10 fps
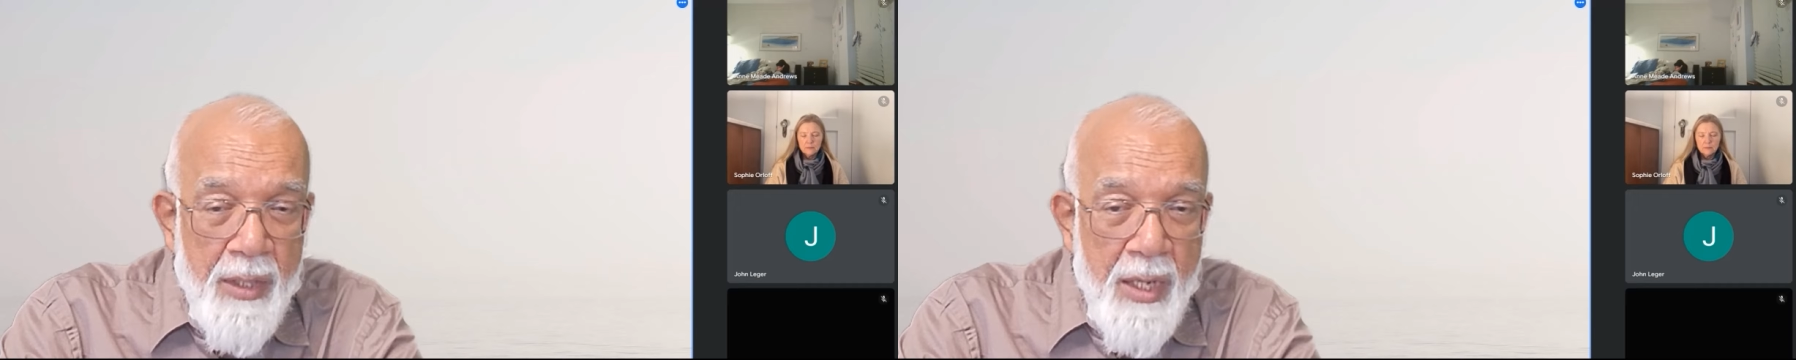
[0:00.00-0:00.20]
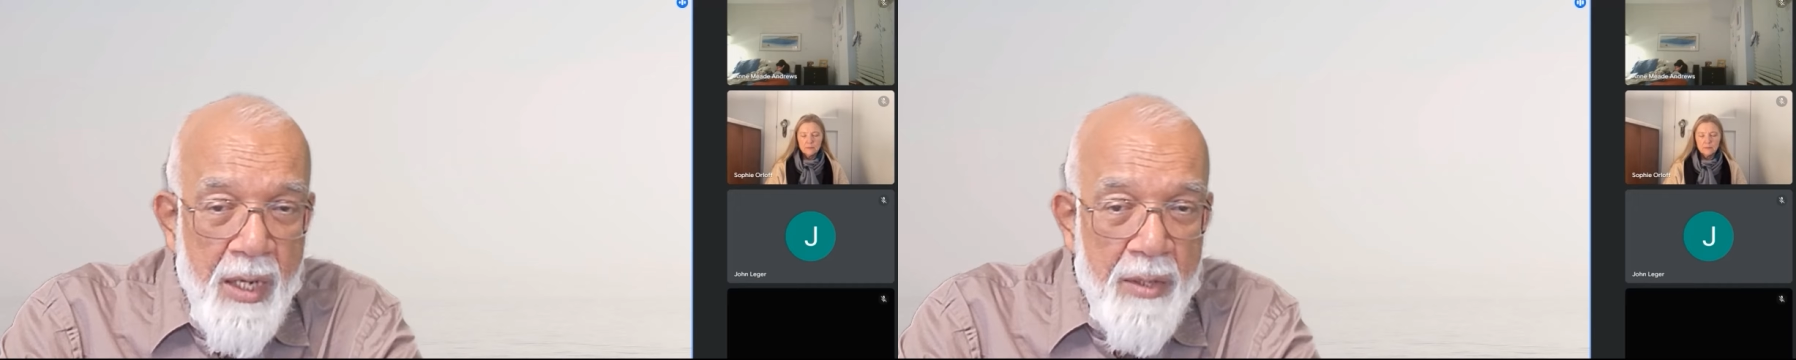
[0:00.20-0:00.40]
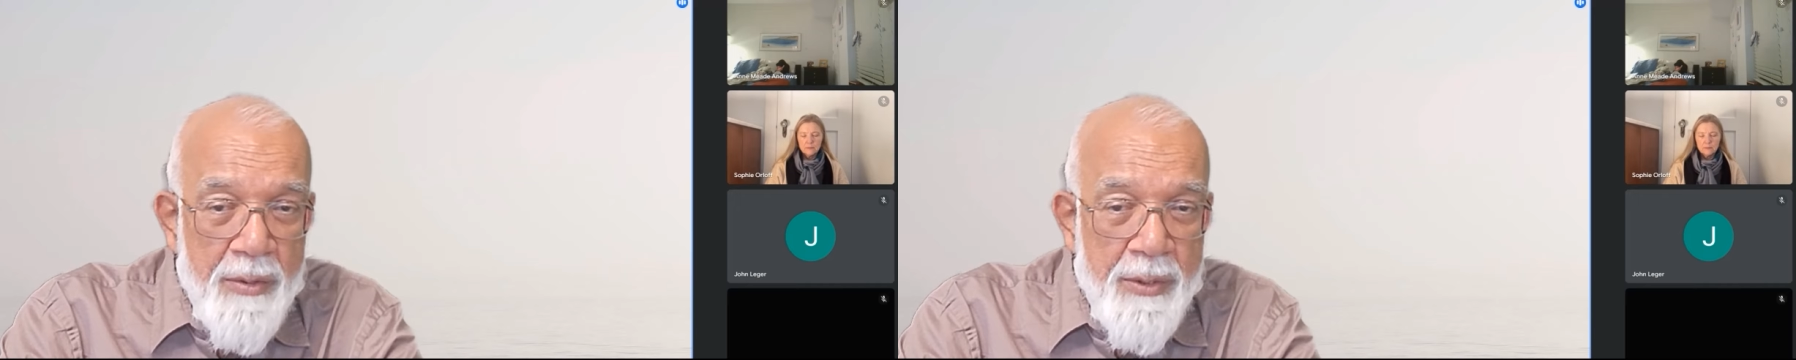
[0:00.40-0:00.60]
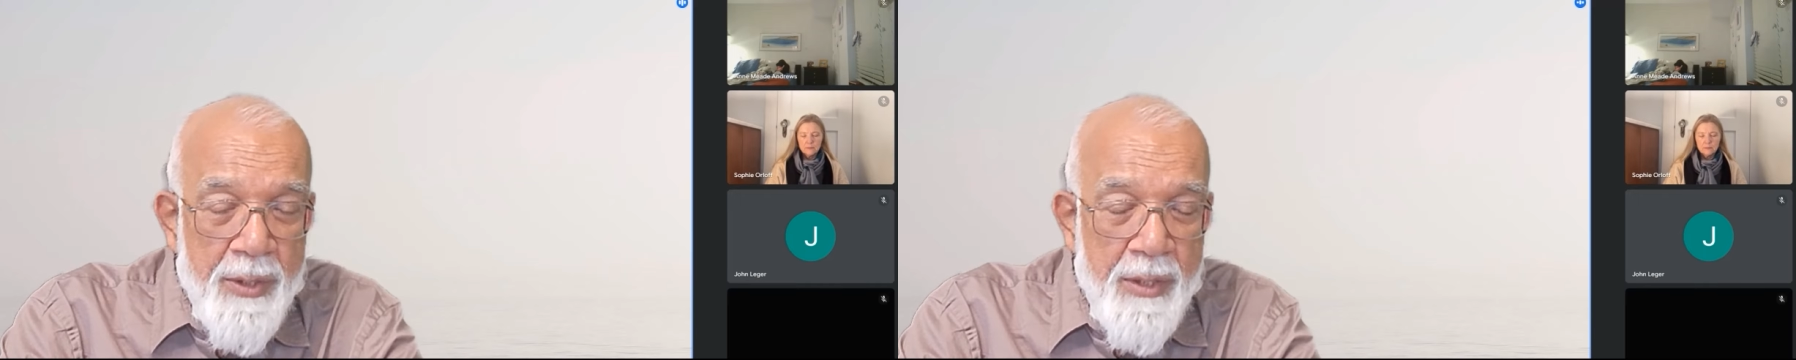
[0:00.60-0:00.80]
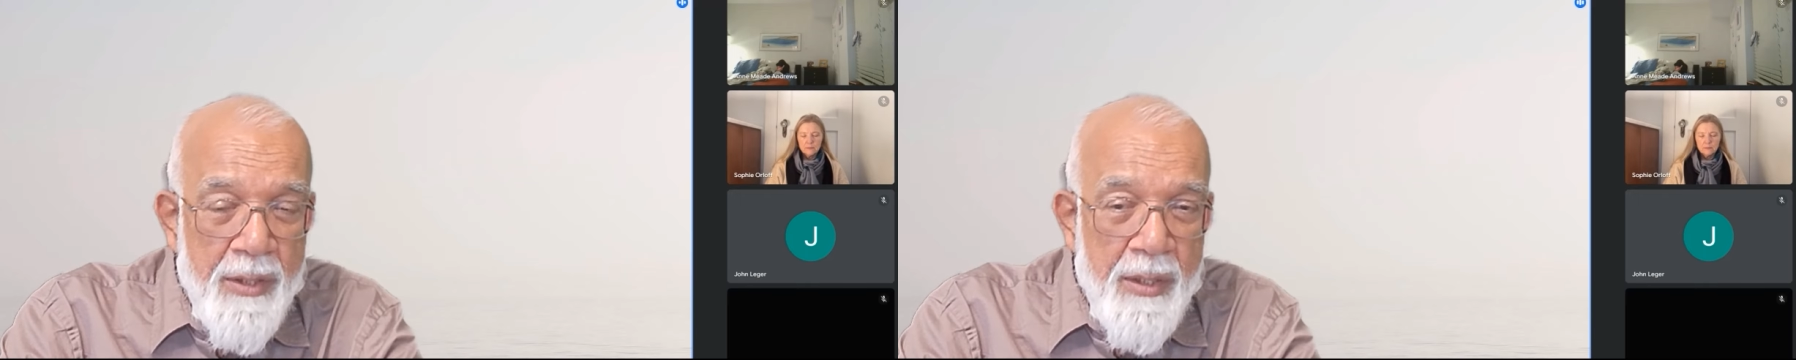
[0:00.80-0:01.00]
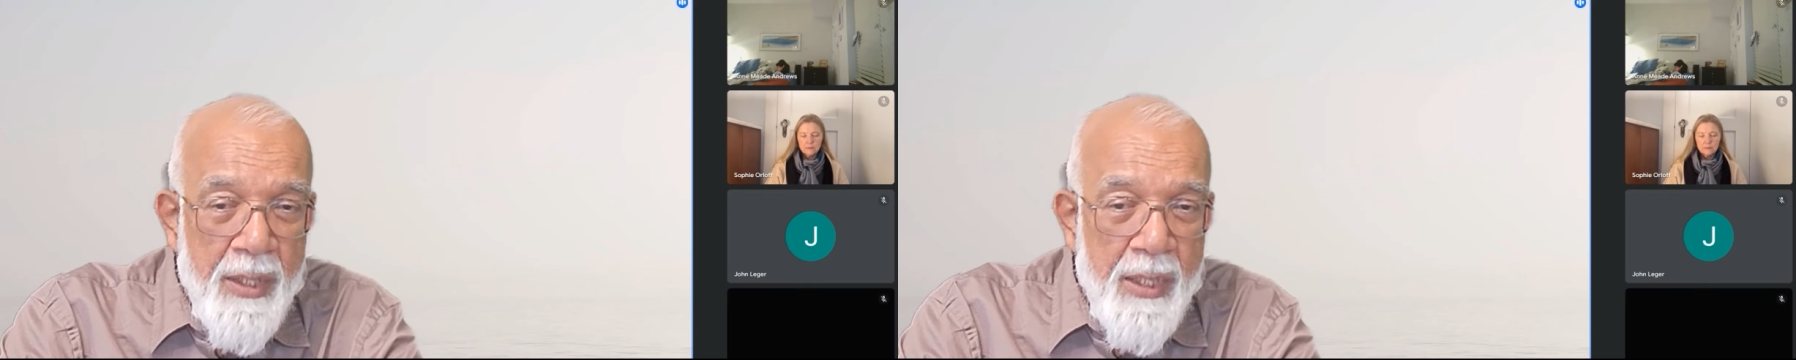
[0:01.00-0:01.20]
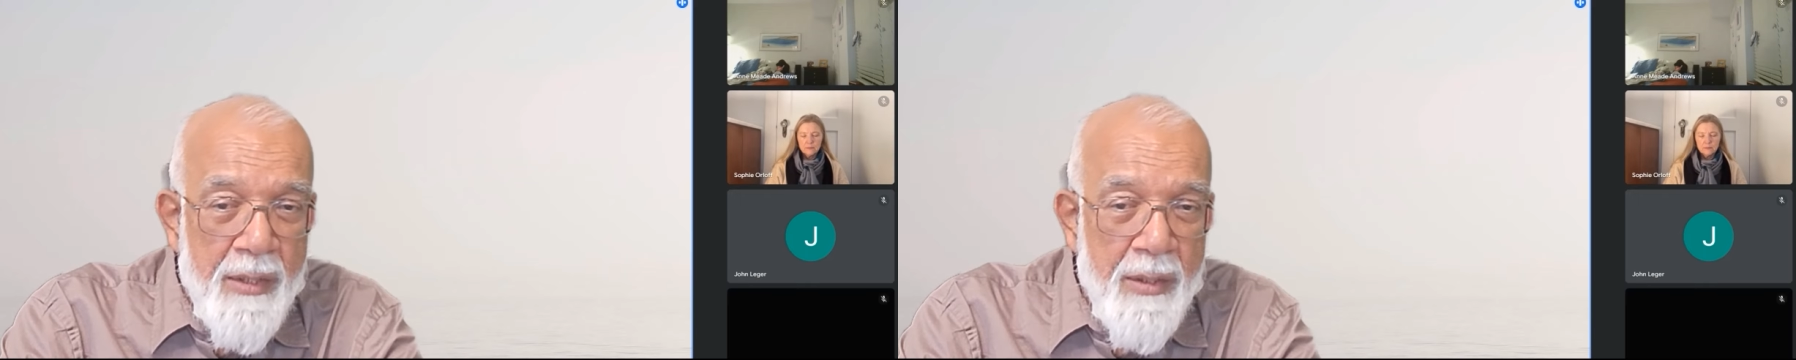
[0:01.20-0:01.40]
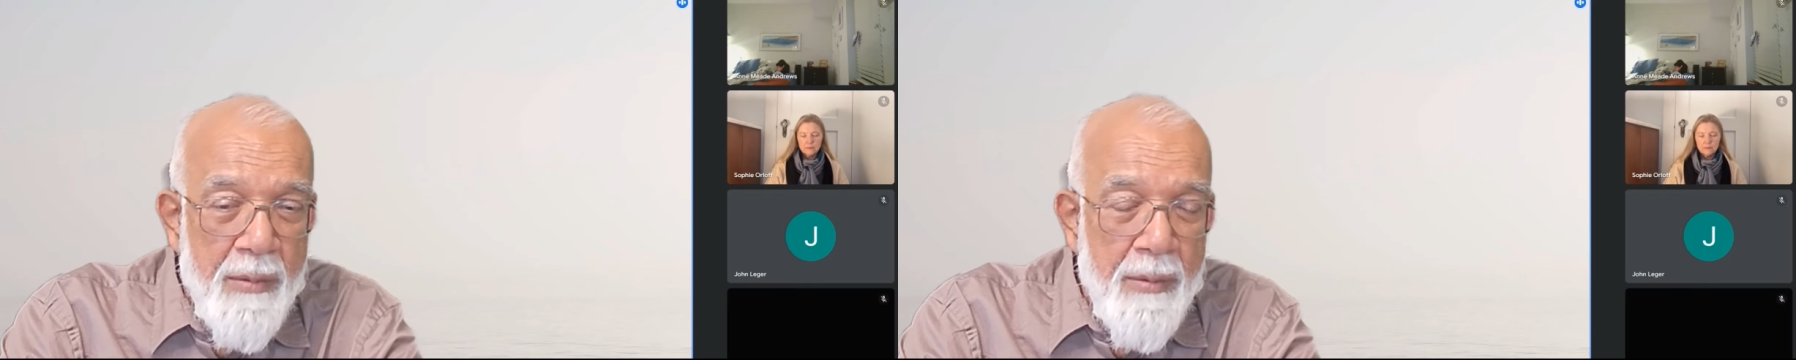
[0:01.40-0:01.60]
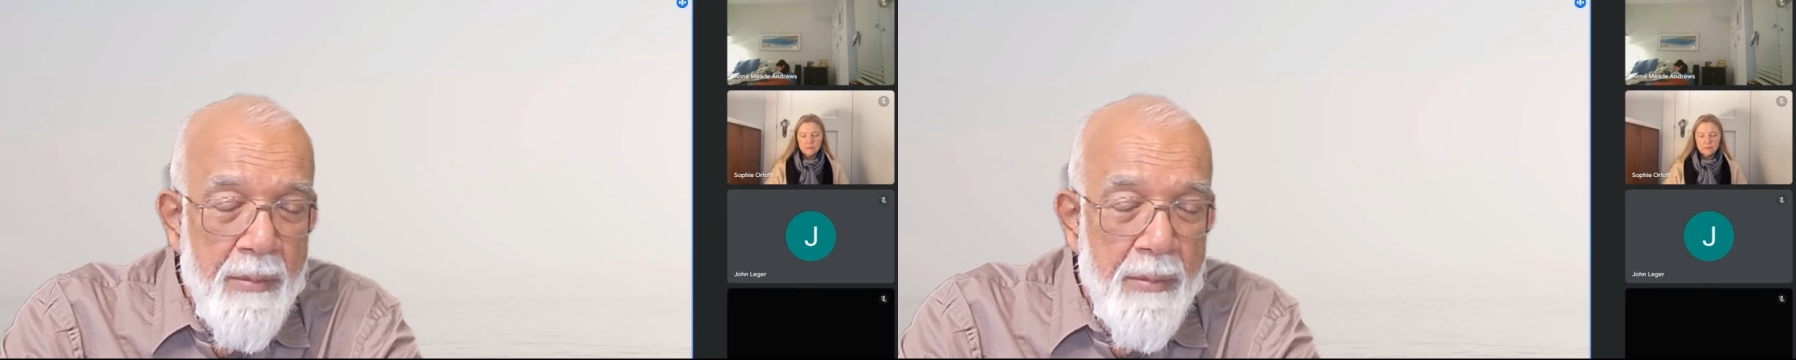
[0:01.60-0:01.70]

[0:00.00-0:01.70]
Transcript: now suddenly the